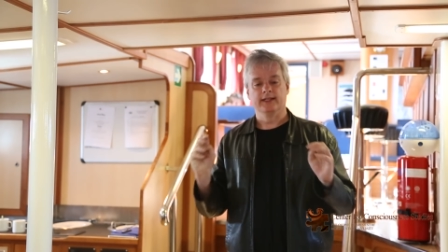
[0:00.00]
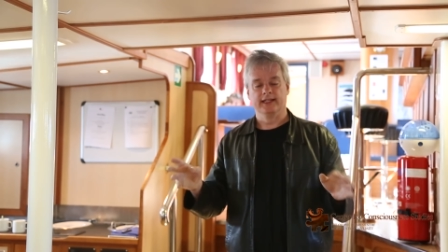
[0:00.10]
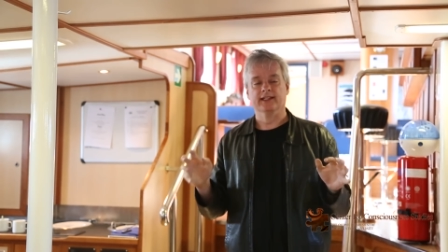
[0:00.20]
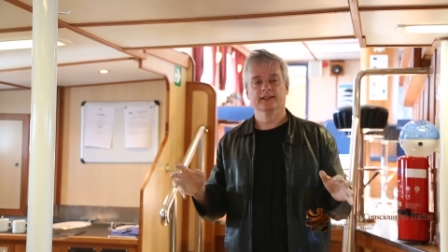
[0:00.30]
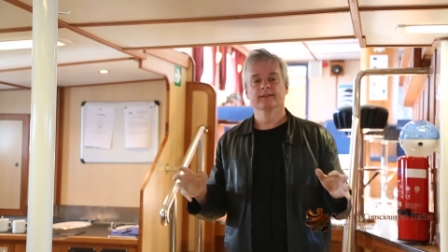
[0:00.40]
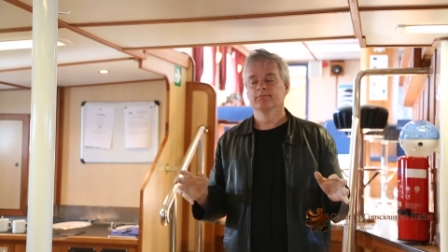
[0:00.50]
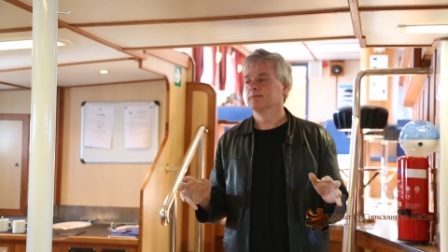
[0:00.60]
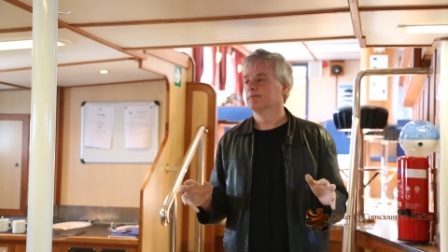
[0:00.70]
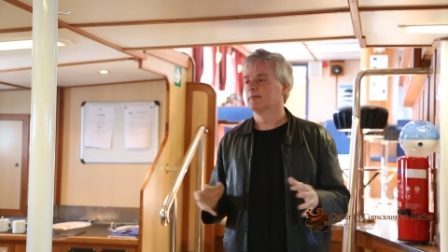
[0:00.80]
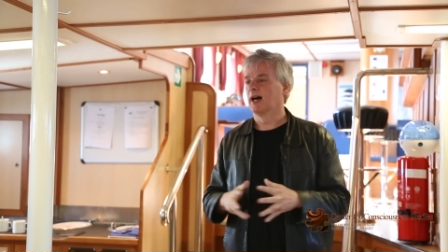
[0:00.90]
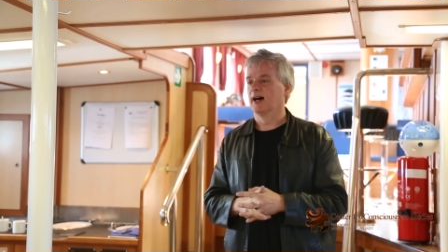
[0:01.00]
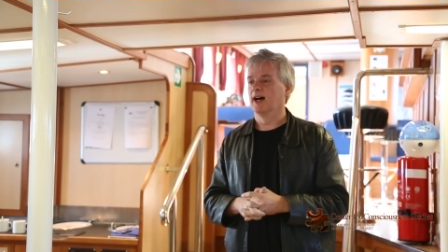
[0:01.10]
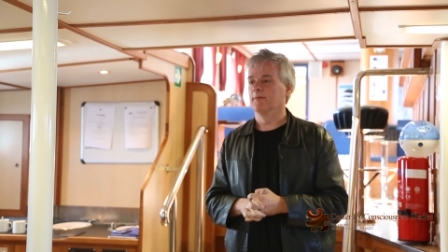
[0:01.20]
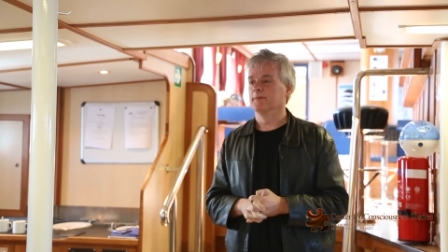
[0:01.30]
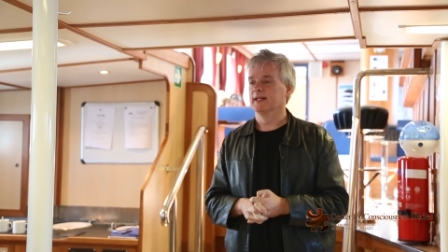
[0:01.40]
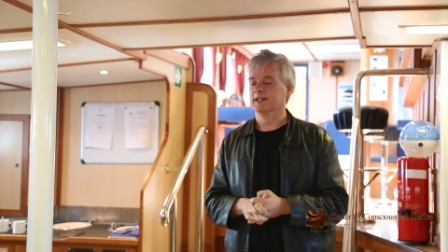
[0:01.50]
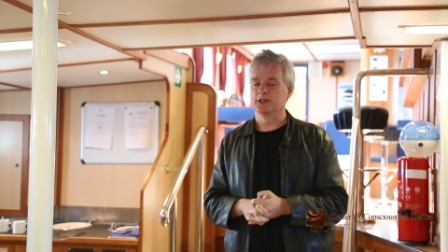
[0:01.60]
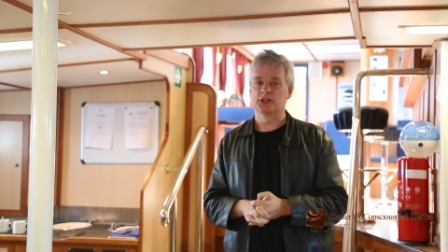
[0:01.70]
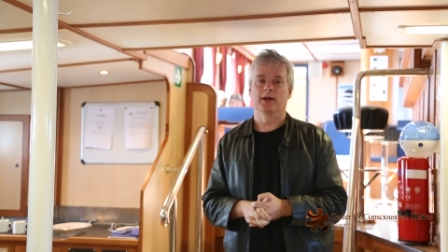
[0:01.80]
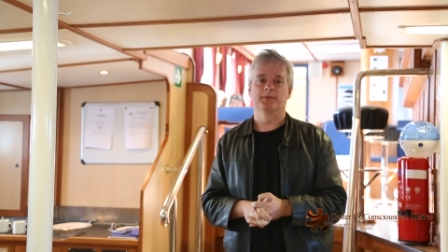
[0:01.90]
in
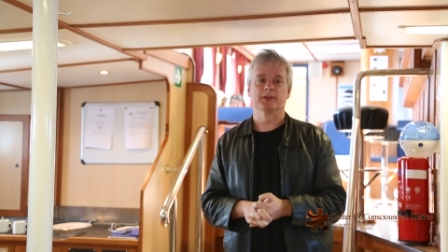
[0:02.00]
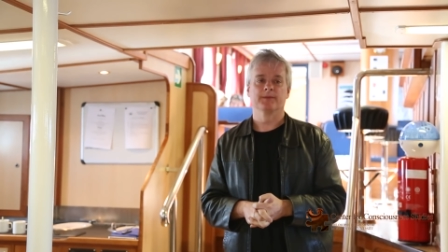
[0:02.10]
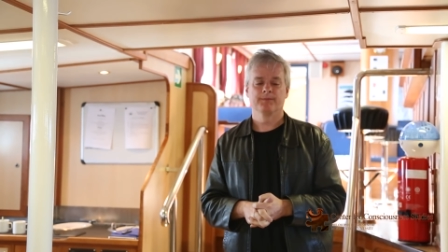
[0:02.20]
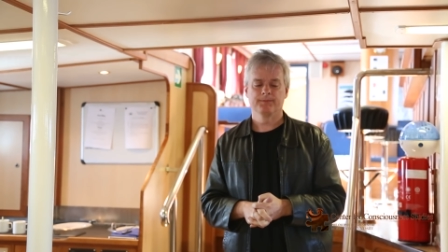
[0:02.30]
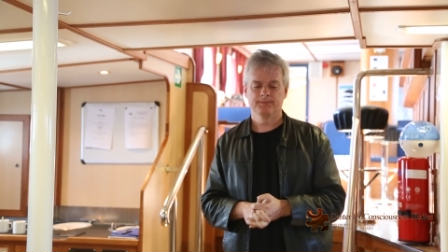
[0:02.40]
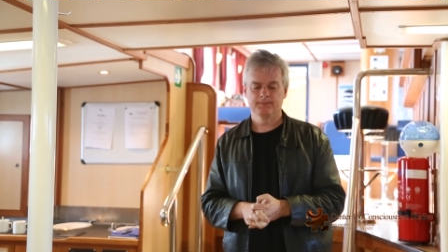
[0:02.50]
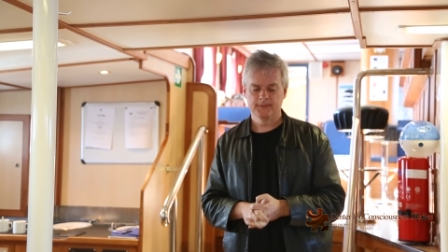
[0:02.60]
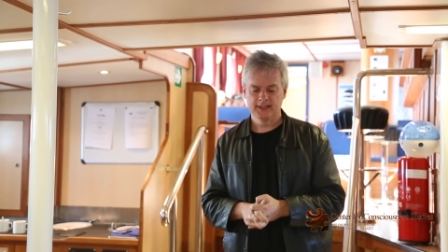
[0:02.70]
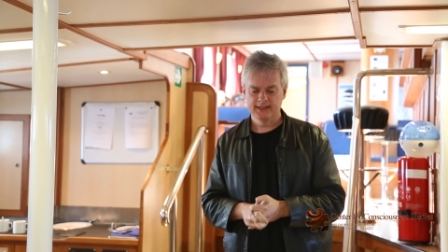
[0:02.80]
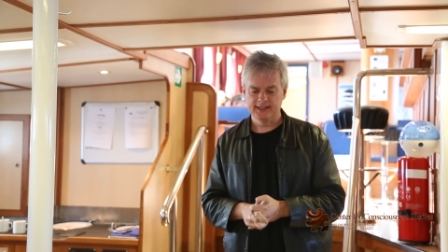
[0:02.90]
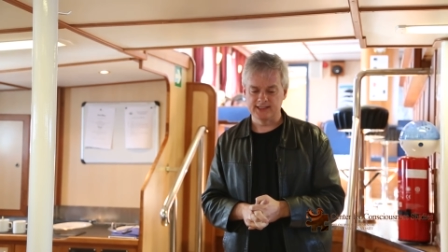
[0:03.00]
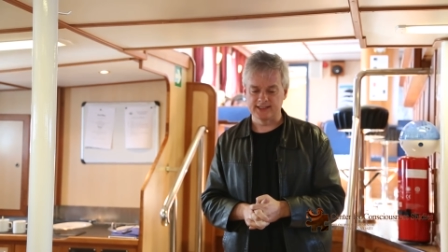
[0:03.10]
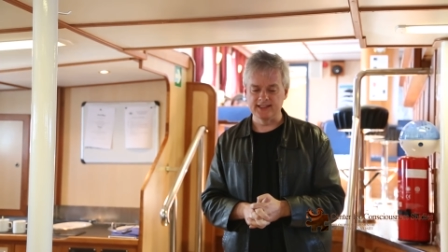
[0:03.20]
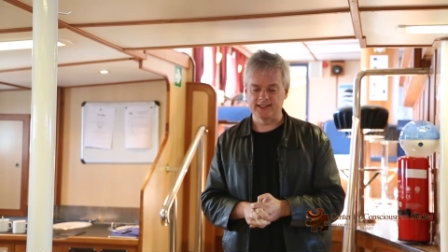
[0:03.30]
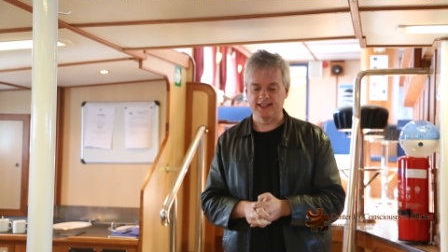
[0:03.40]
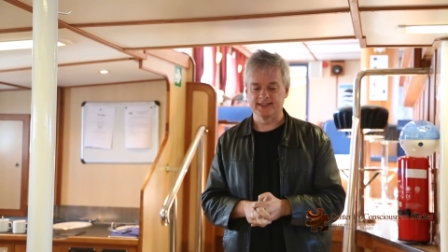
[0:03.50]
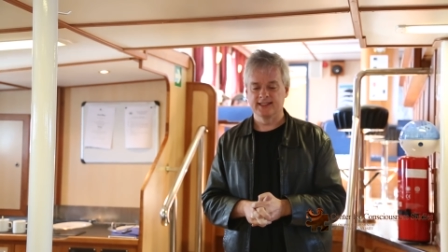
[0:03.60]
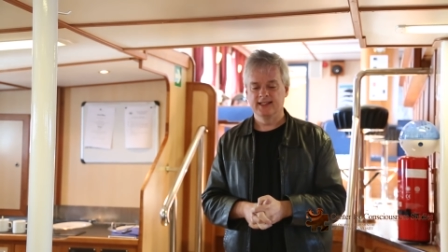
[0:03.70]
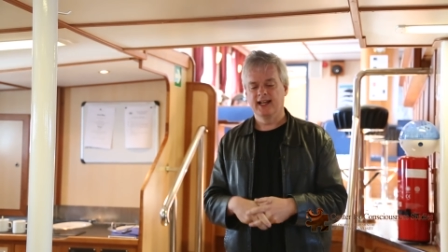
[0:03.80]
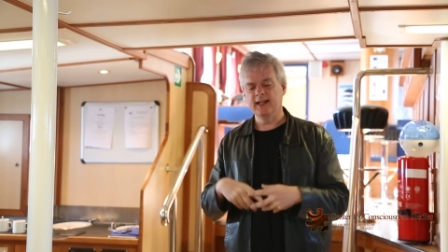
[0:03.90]
the chapter he sent us.
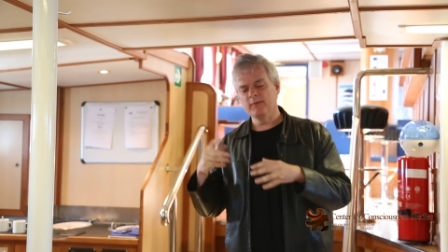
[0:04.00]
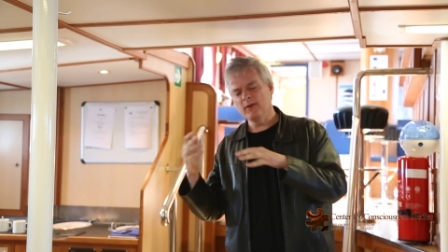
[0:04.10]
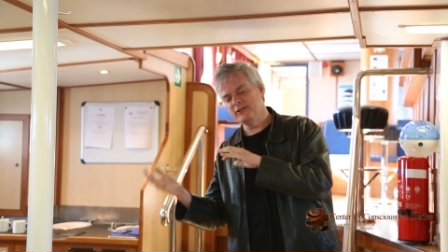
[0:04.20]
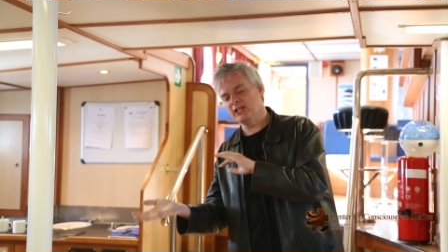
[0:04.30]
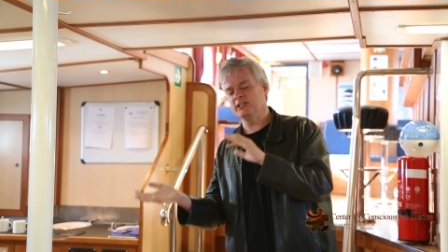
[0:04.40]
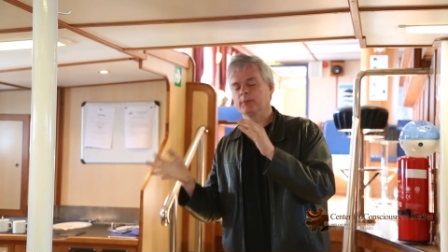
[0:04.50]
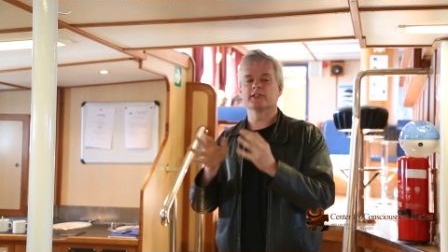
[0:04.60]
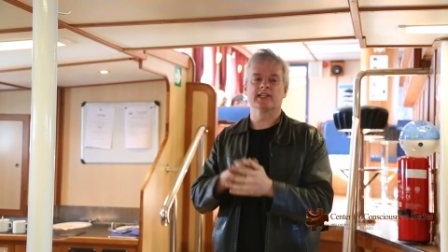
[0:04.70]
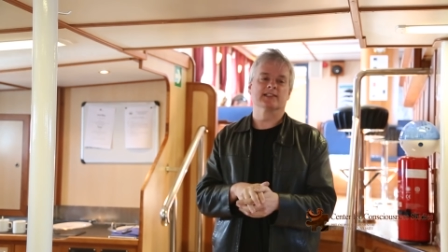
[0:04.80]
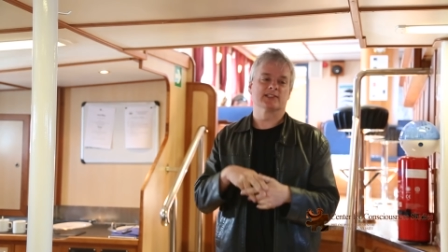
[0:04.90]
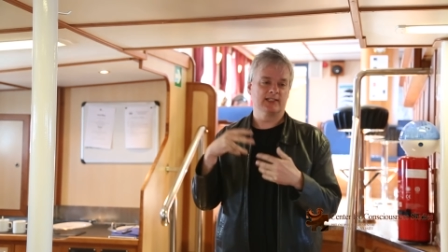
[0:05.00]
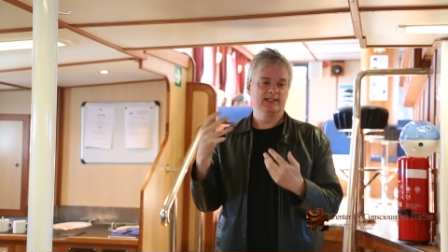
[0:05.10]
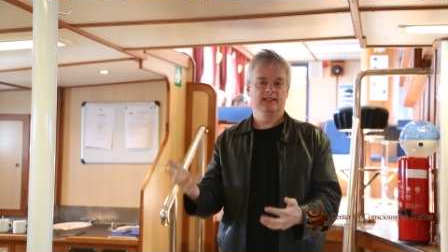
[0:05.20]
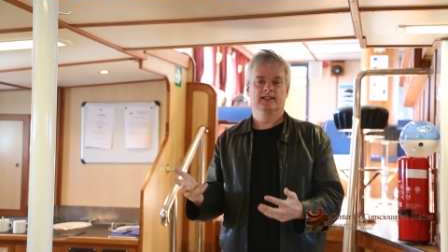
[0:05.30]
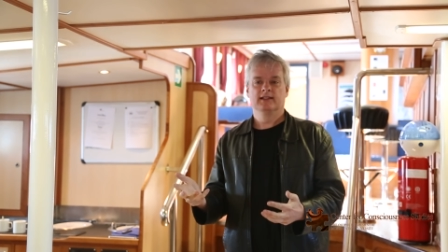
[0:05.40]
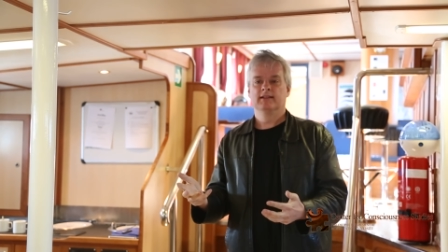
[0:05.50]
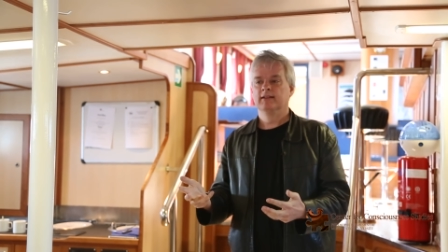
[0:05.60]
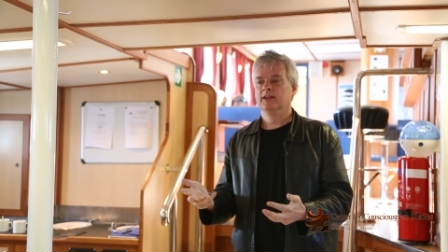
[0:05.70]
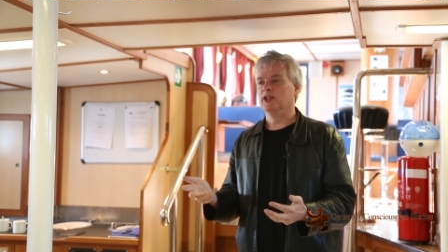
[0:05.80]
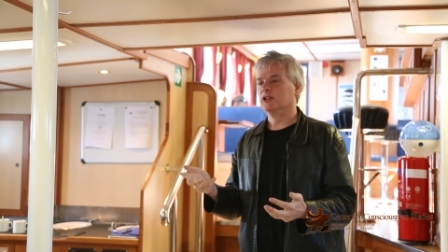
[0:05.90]
And I mean, Jesse presents
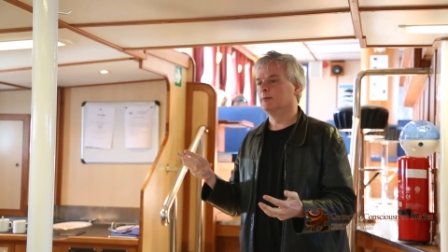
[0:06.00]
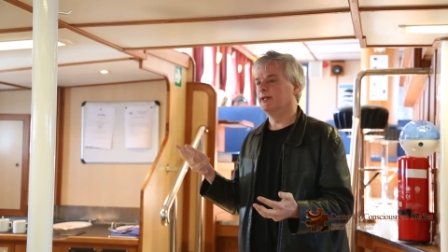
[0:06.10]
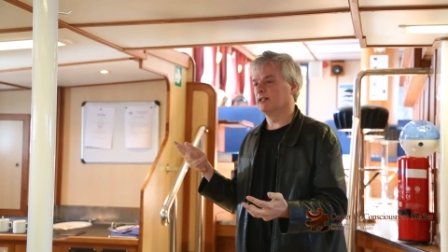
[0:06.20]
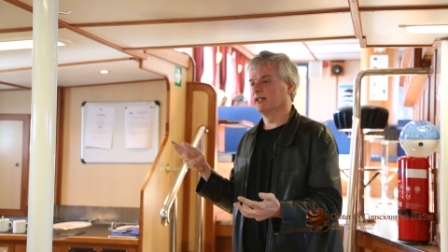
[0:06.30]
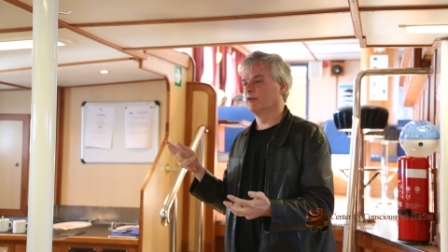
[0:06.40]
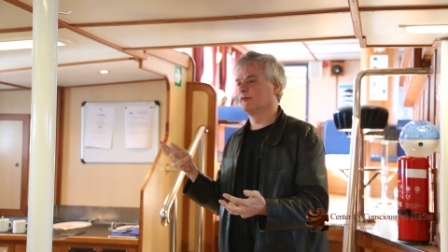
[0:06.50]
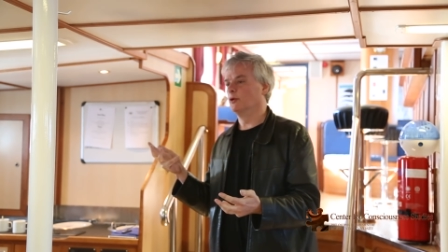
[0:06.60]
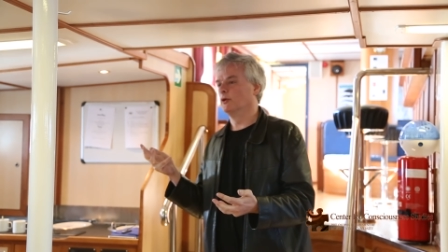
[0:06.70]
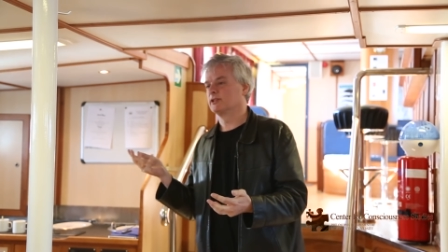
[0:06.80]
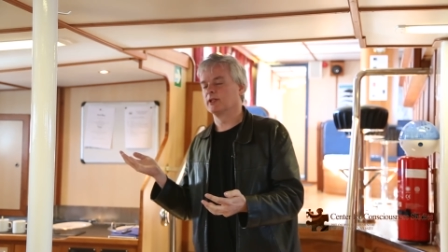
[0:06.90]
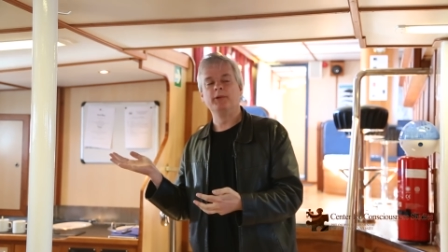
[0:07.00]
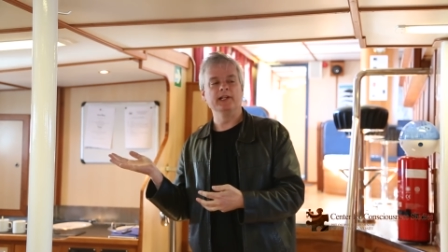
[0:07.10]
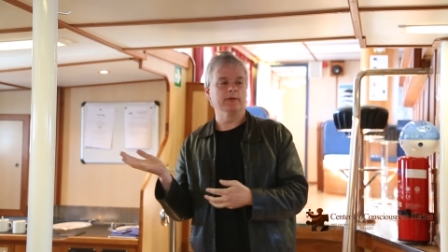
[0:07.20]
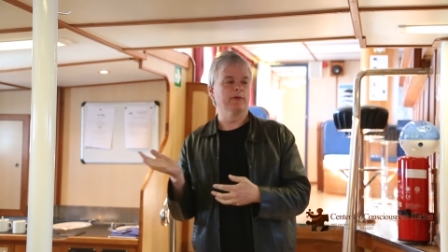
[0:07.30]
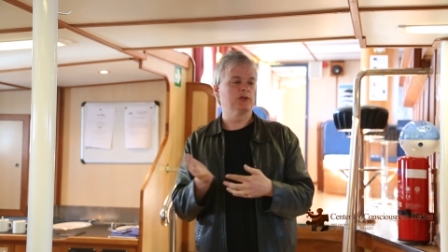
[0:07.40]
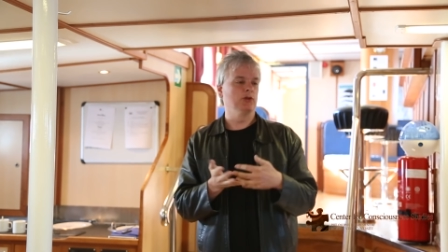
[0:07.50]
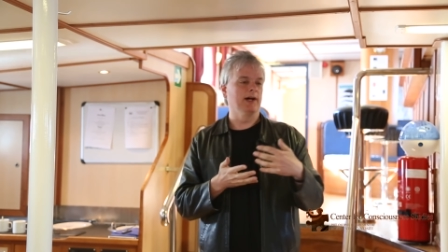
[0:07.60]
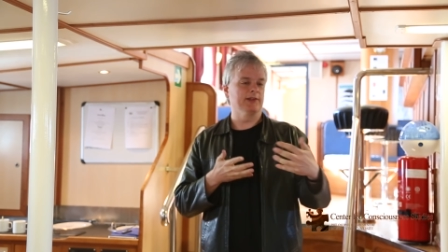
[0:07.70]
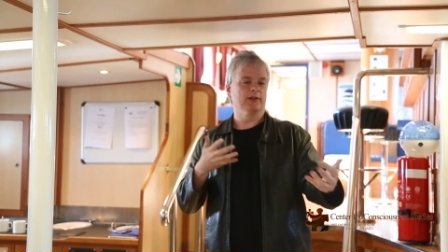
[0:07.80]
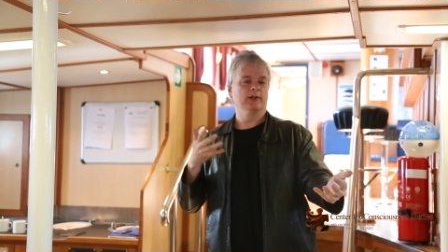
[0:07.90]
the intermediate level view as competing with two
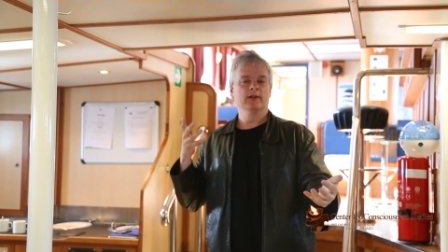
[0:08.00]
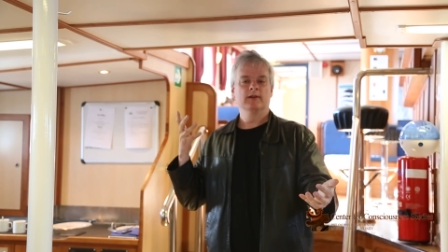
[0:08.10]
other